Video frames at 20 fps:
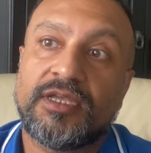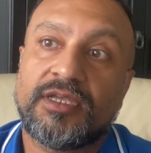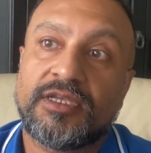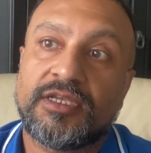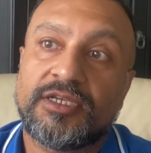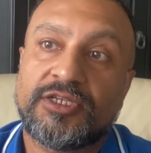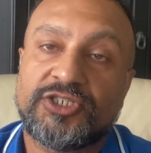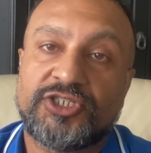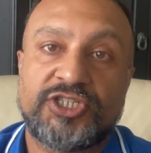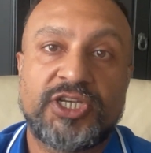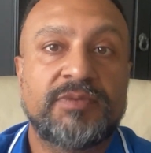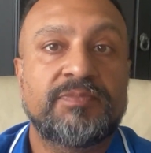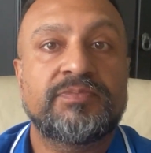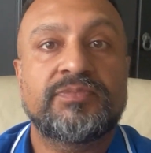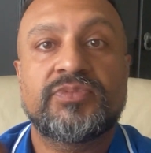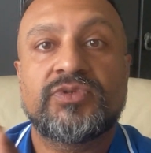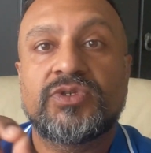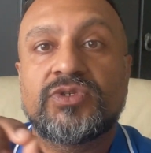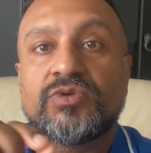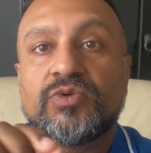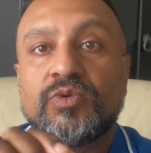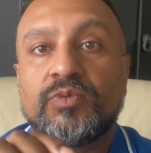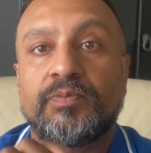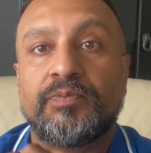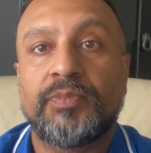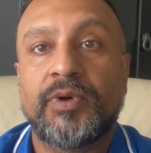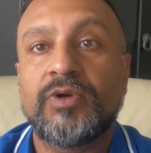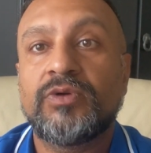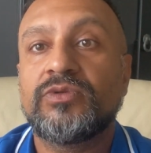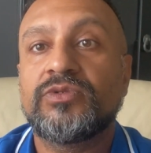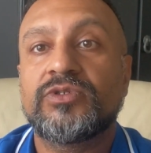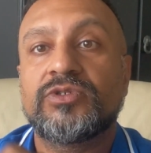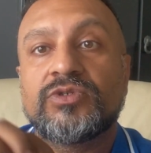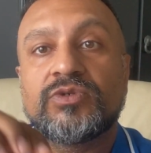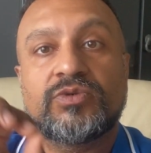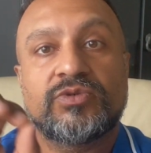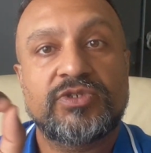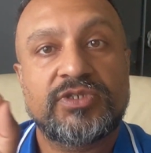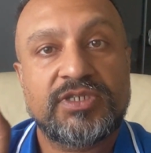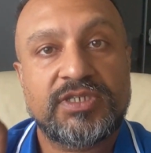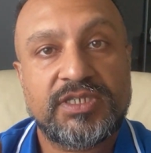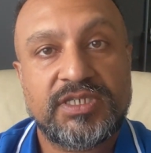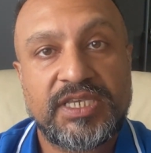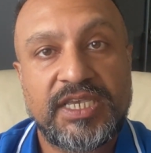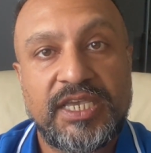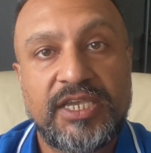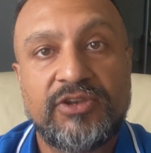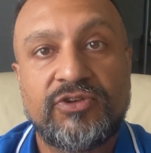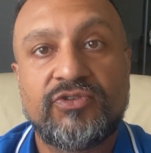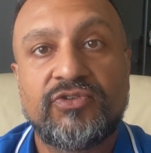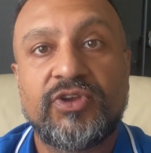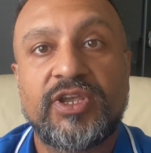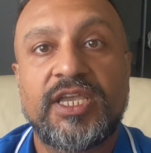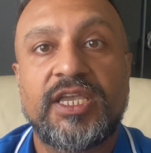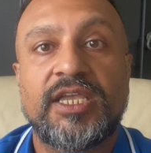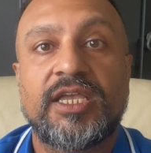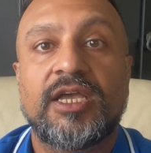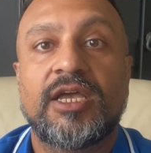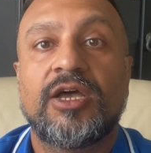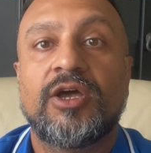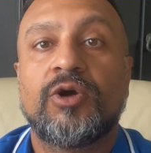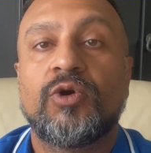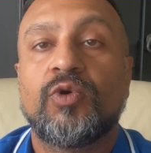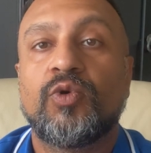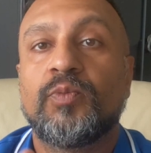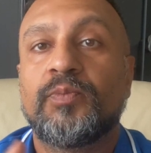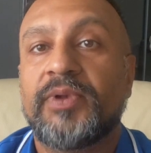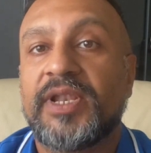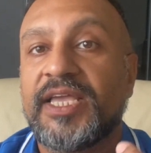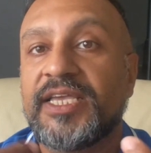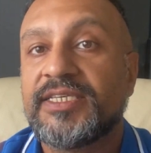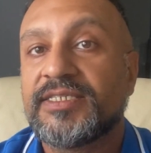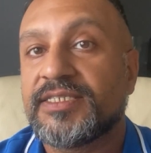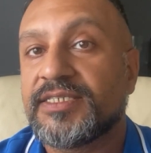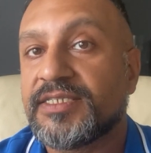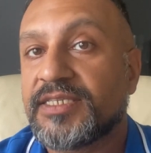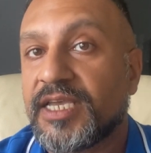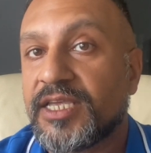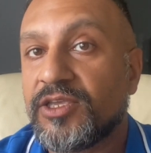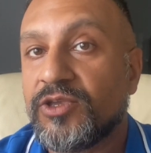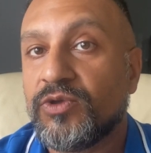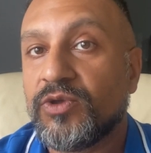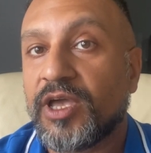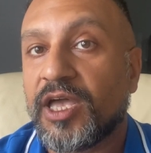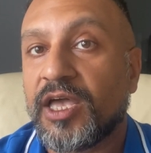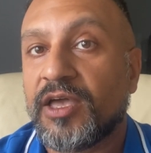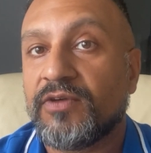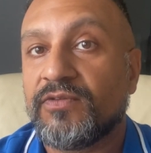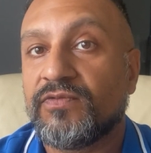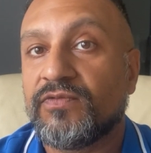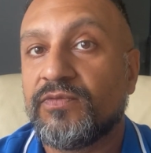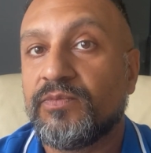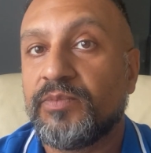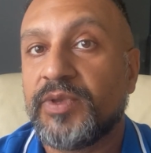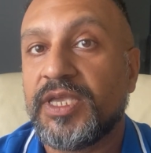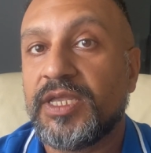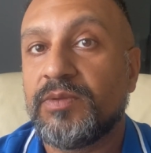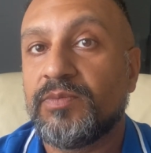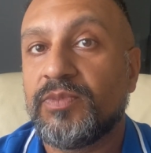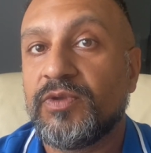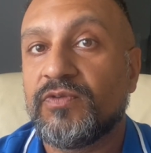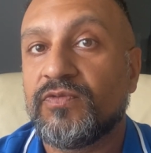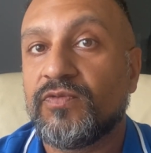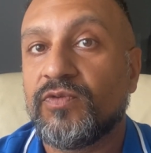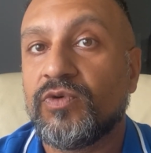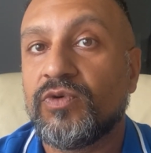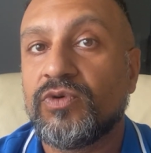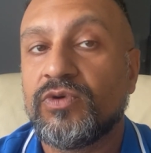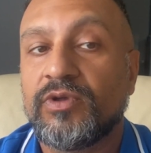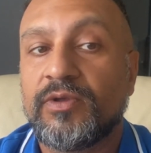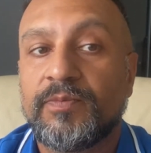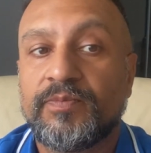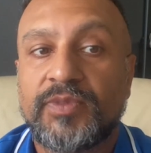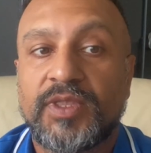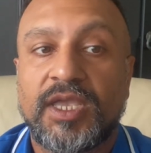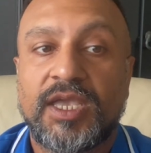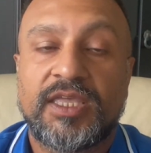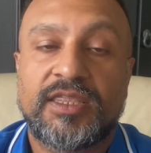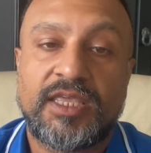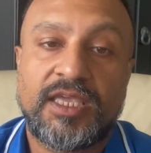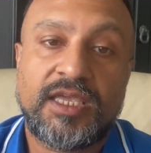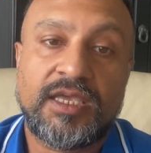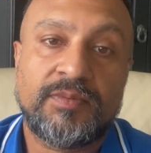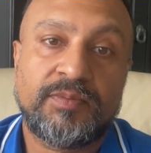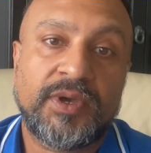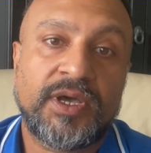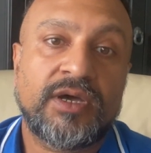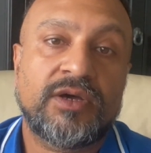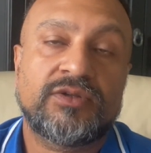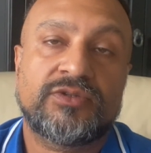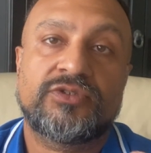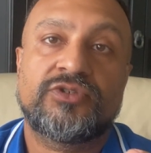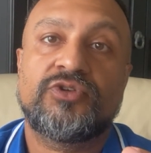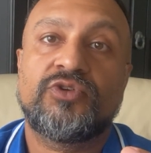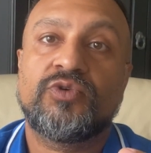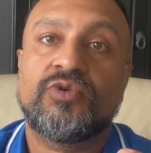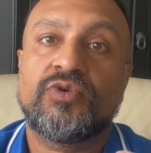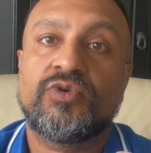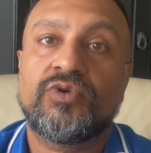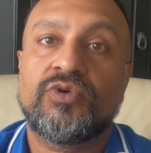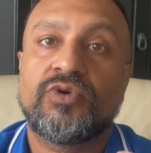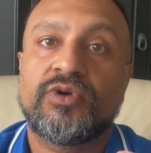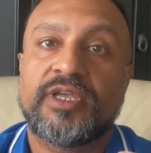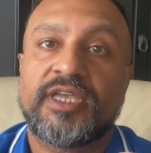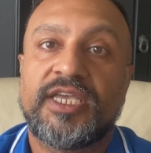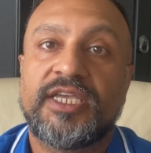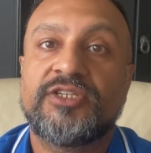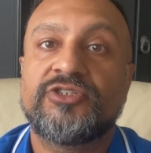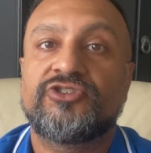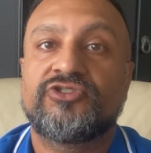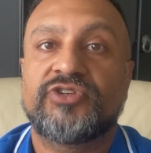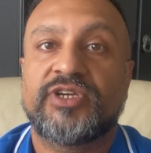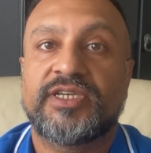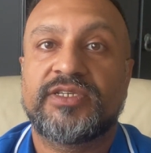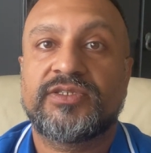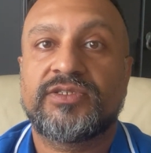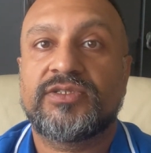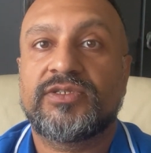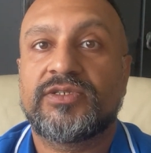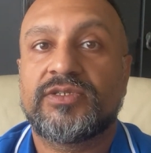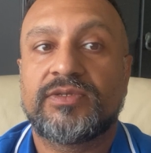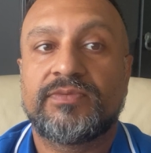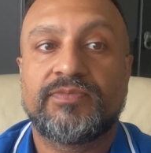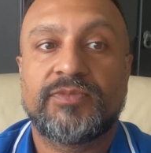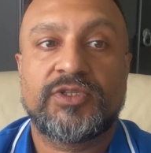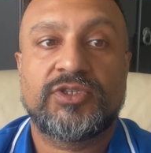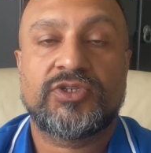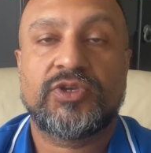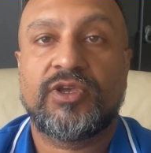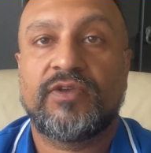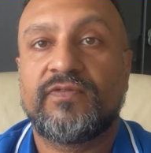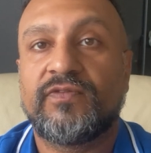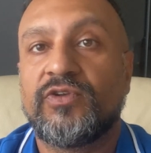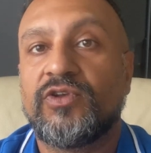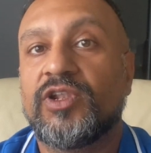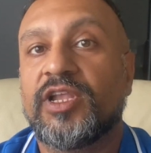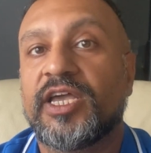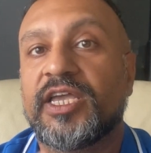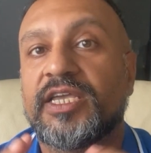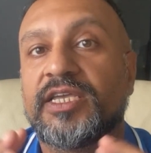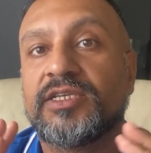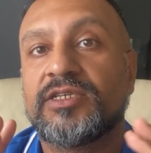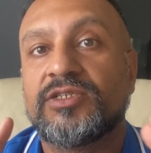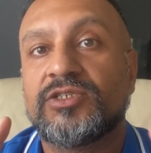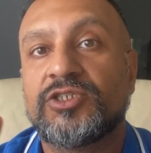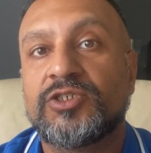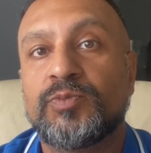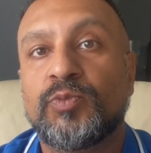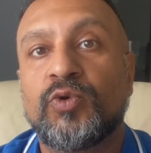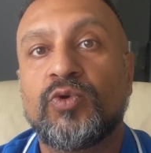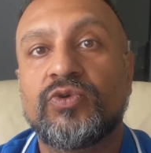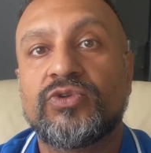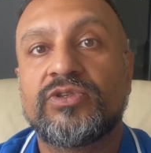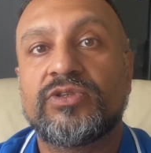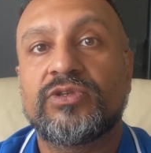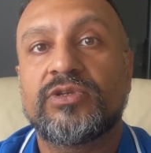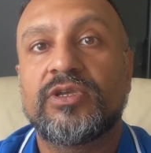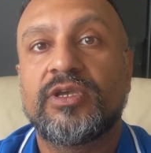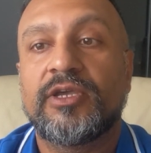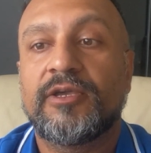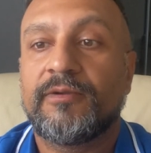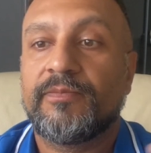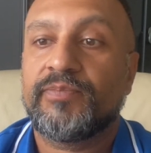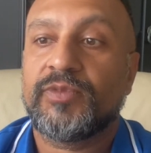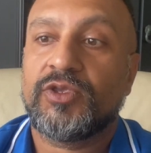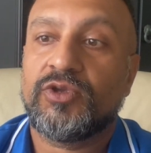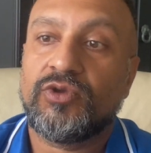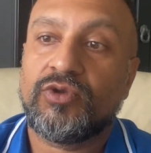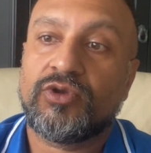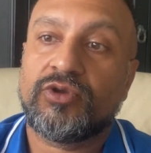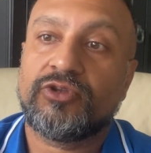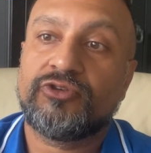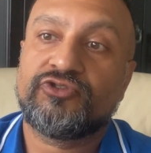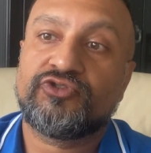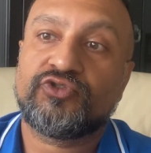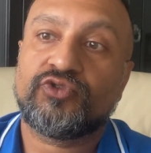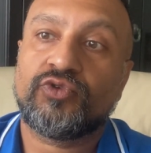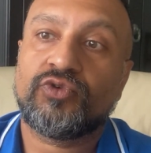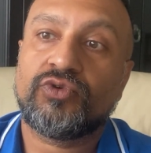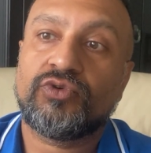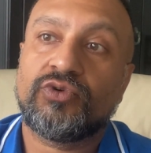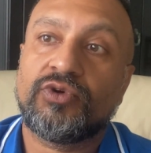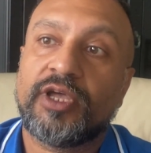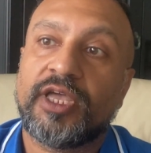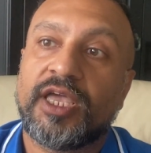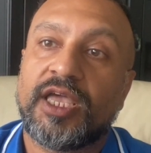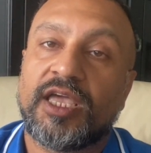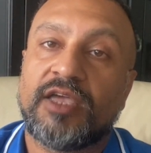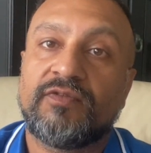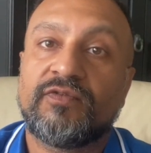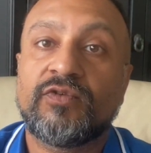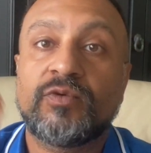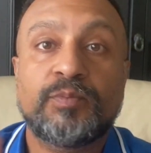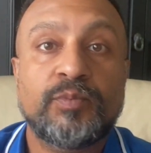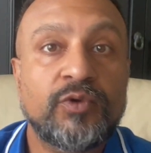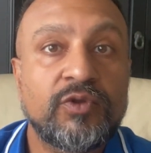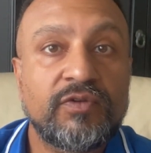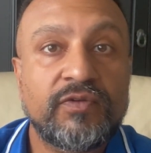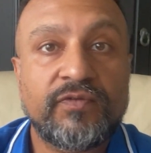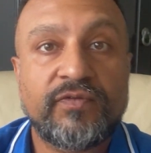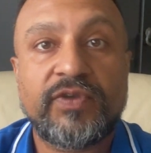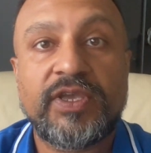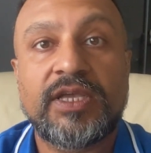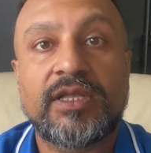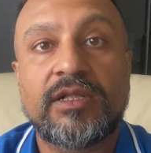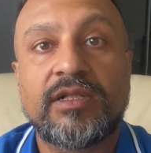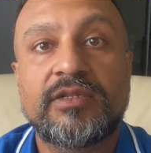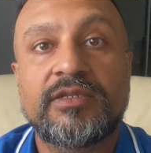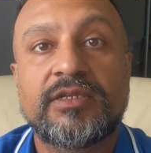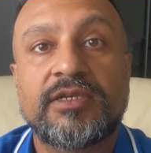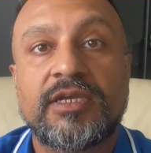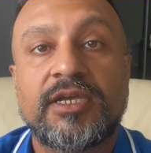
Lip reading: ships or boats or scenery or places that you have been before. Think about your interests. So if you like sport, you could draw a football field